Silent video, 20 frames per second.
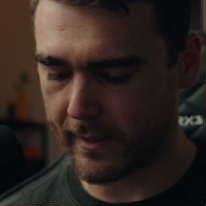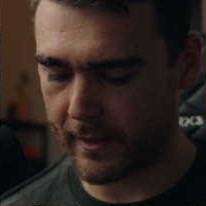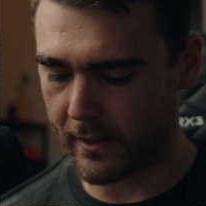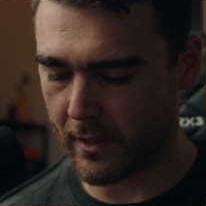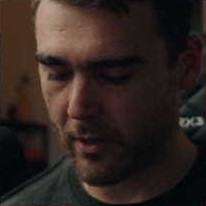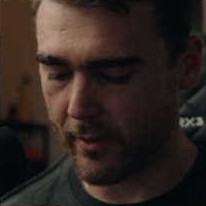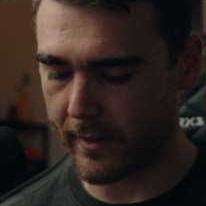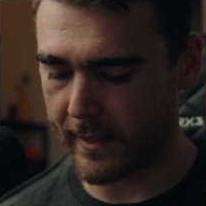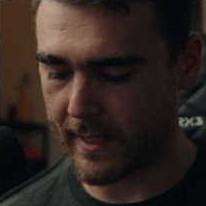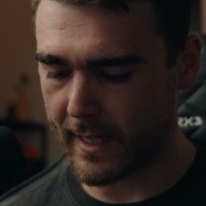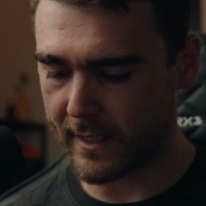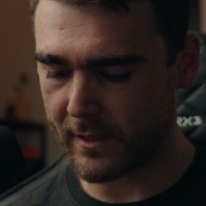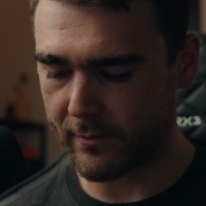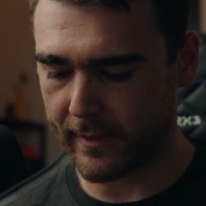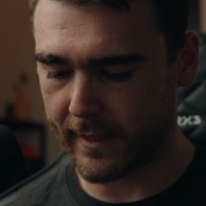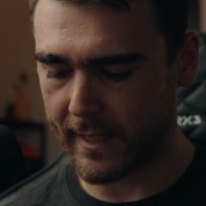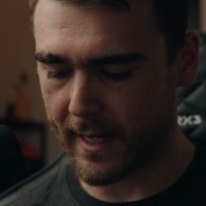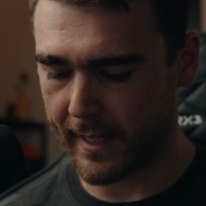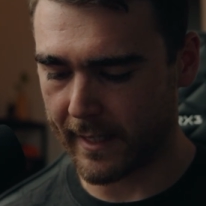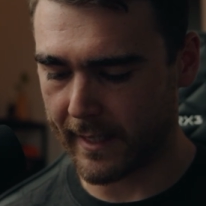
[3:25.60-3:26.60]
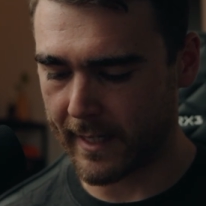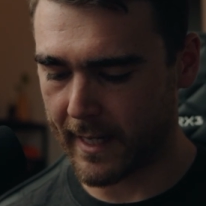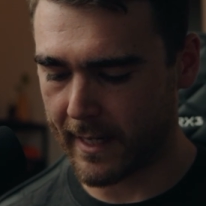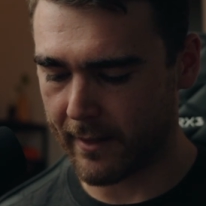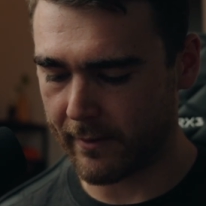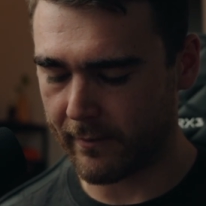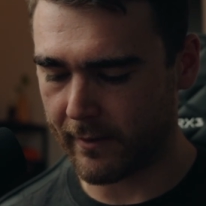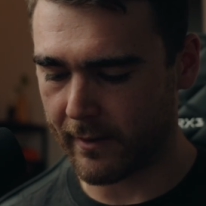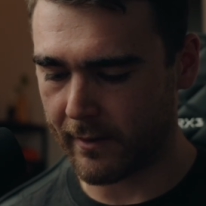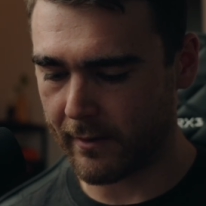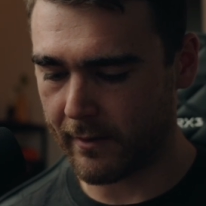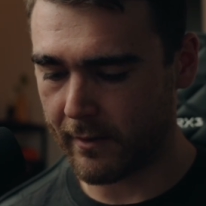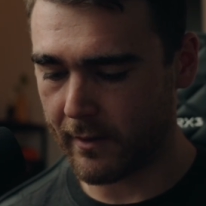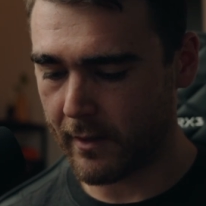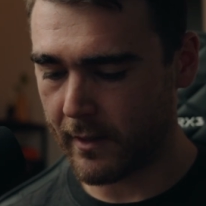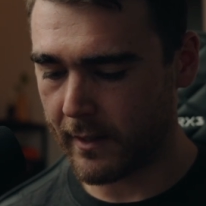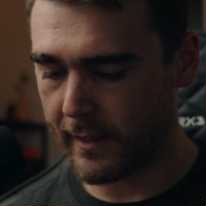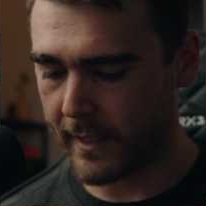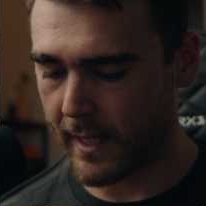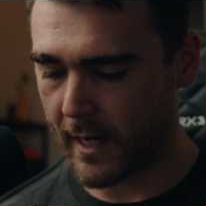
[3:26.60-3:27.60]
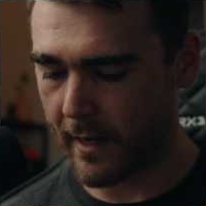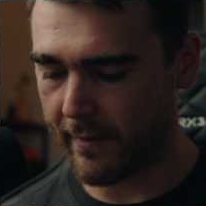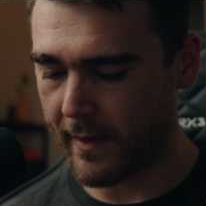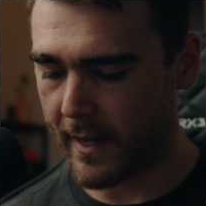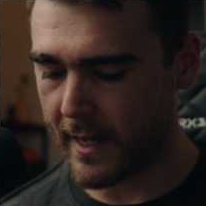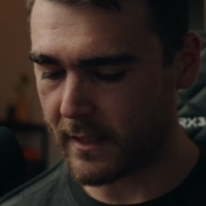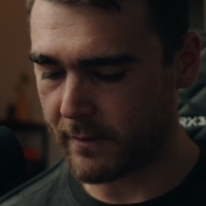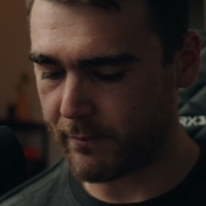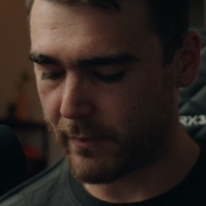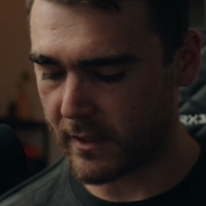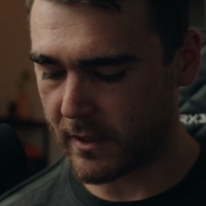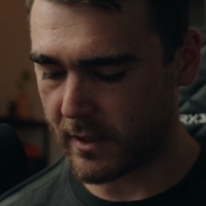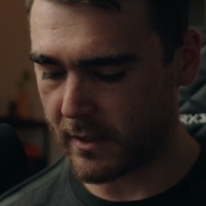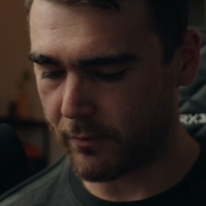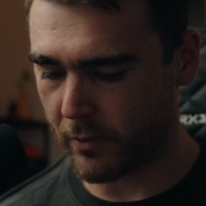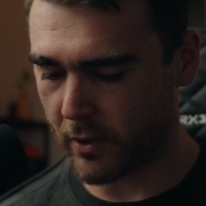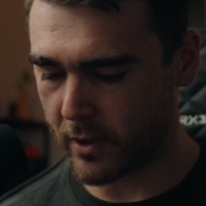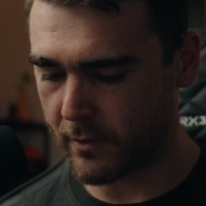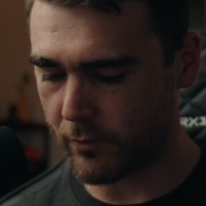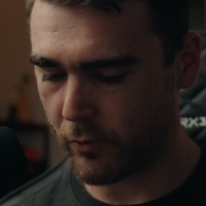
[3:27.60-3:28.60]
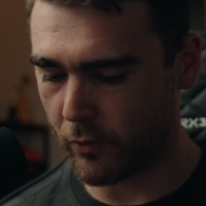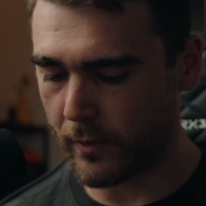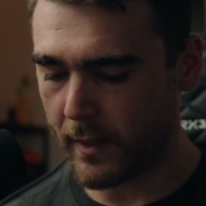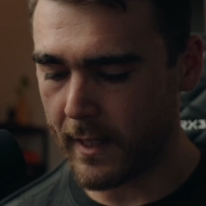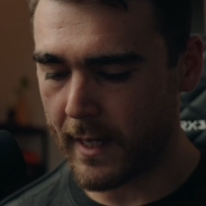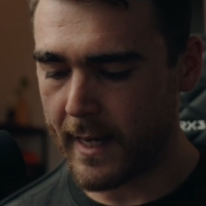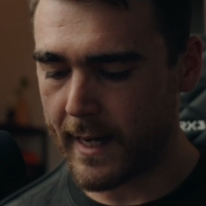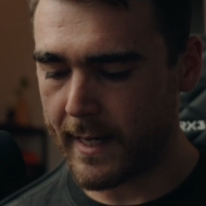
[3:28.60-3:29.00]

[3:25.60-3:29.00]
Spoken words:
going down so we can counter that as best as possible.